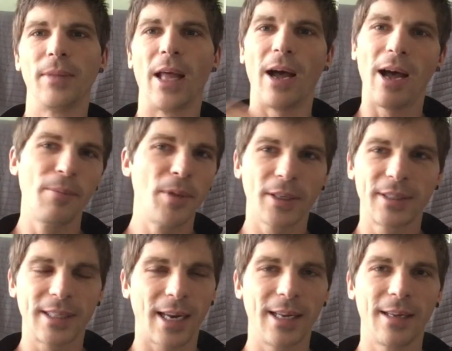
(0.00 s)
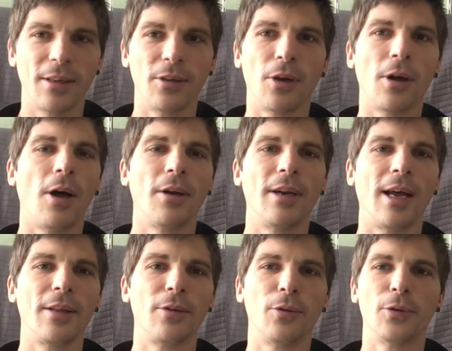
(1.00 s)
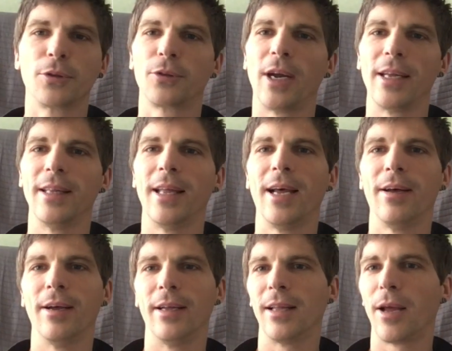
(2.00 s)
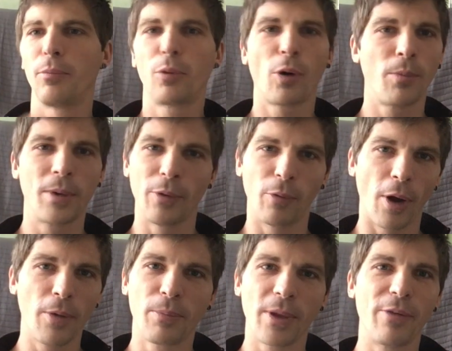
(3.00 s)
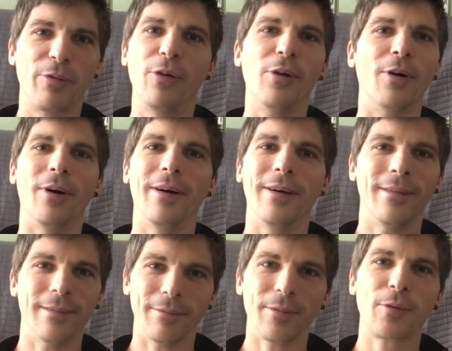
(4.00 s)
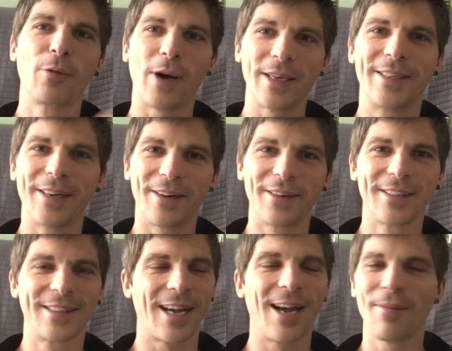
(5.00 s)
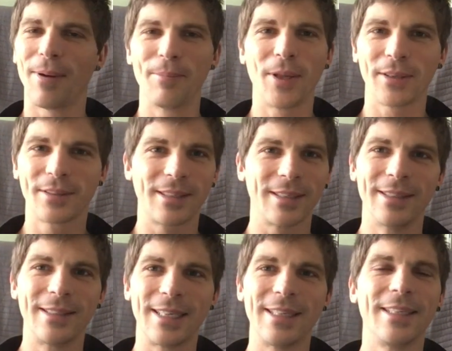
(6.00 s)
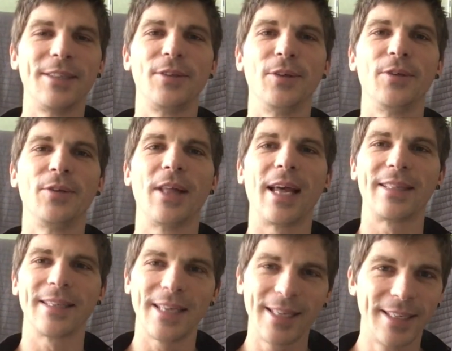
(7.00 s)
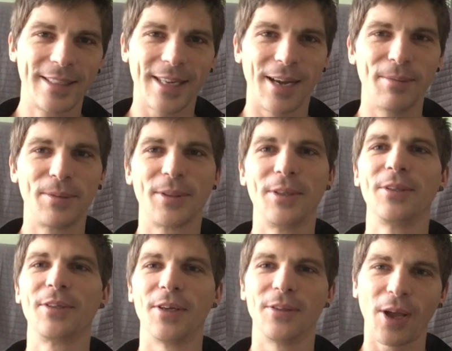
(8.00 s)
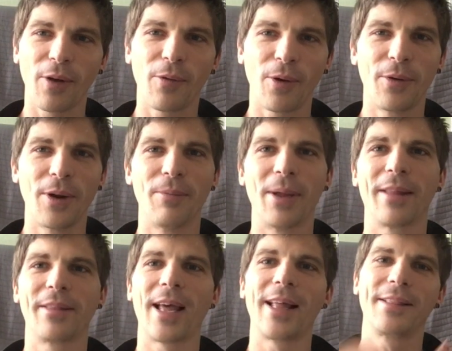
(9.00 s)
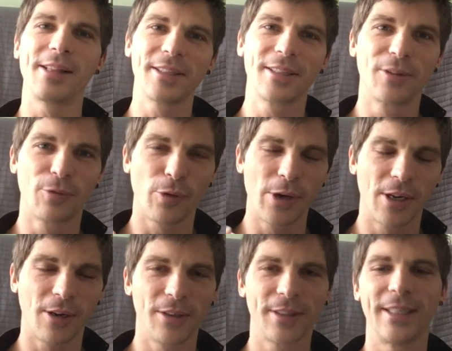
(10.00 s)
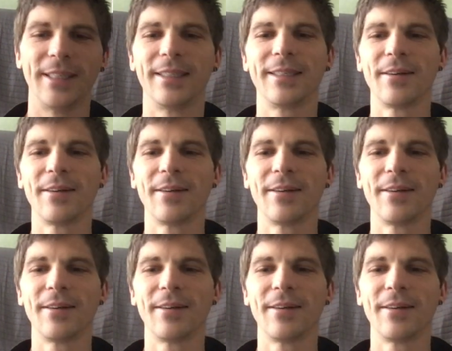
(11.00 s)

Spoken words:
Now, I'm not selling an online course right now, and I probably won't be for quite a long time. I'm not intending to do that anytime soon, so don't worry about that. This is free content.